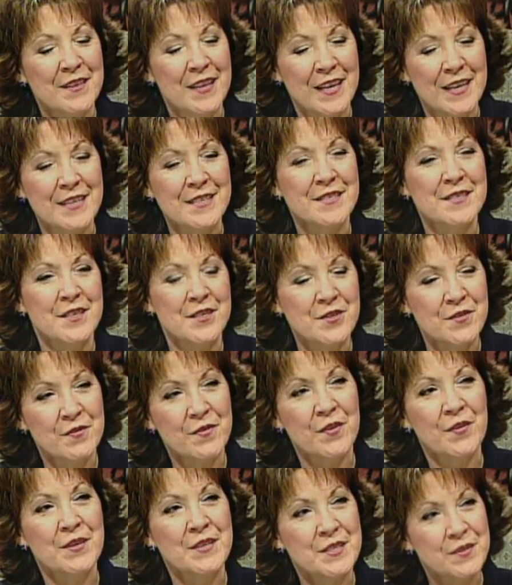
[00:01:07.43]
That is such a
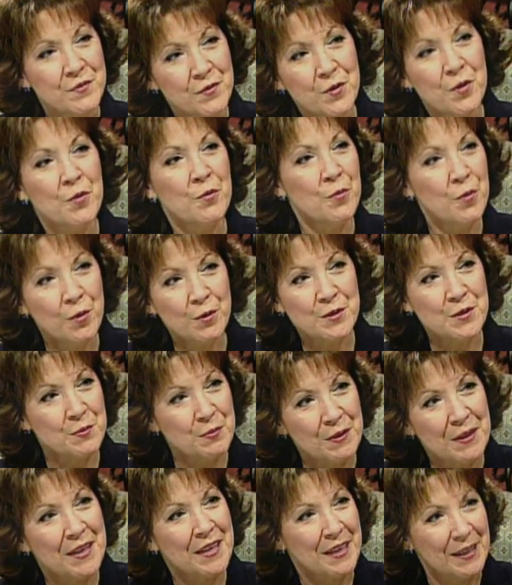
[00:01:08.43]
very difficult role to
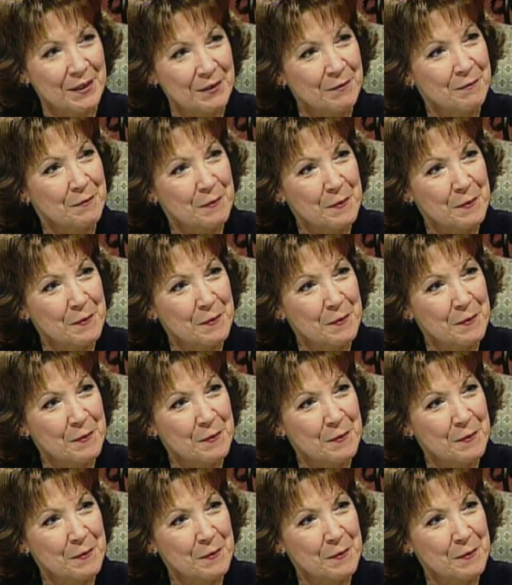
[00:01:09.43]
play.